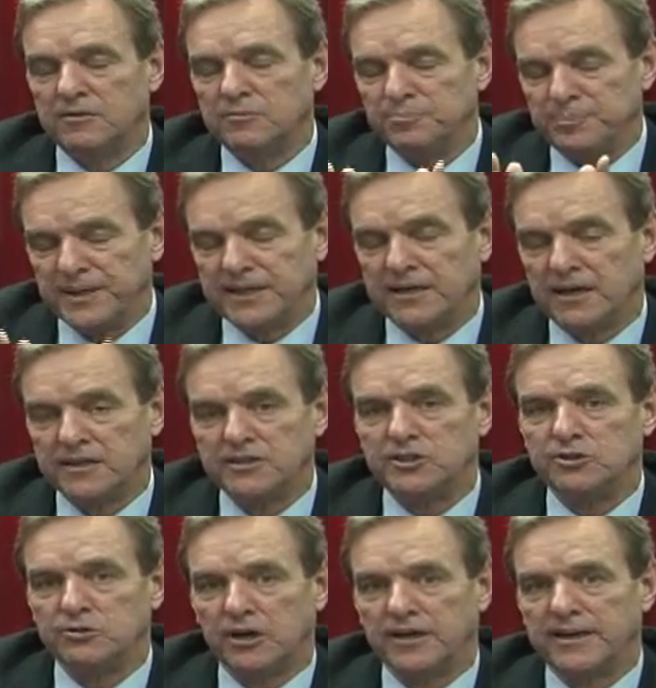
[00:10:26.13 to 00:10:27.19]
because
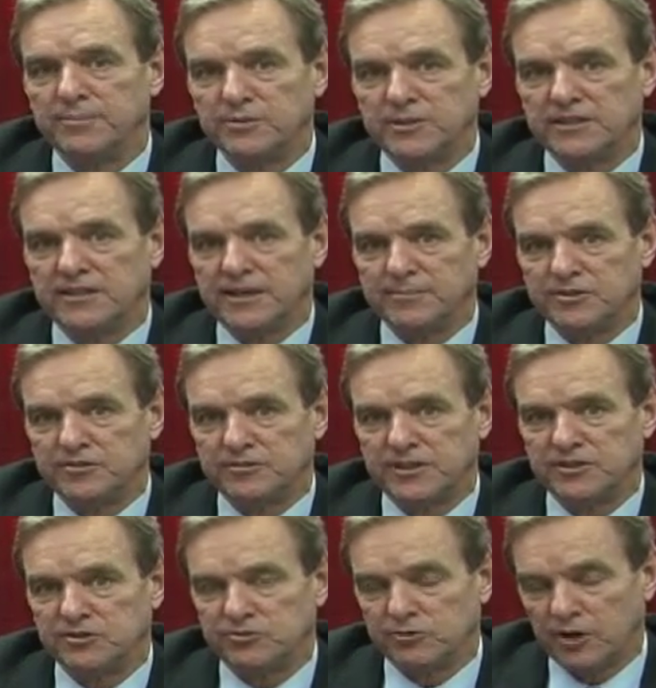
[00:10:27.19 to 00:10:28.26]
you are able to demonstrate
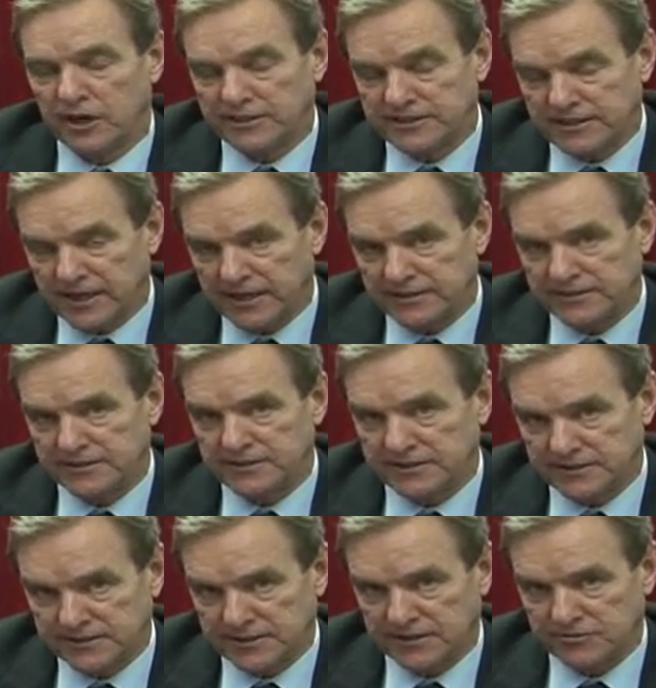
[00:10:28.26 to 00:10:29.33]
strong ties to
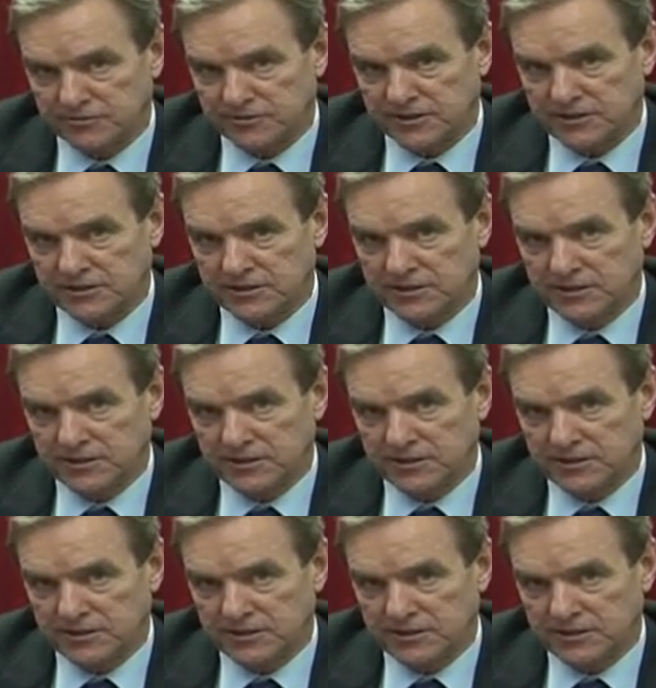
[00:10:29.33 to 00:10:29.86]
this country.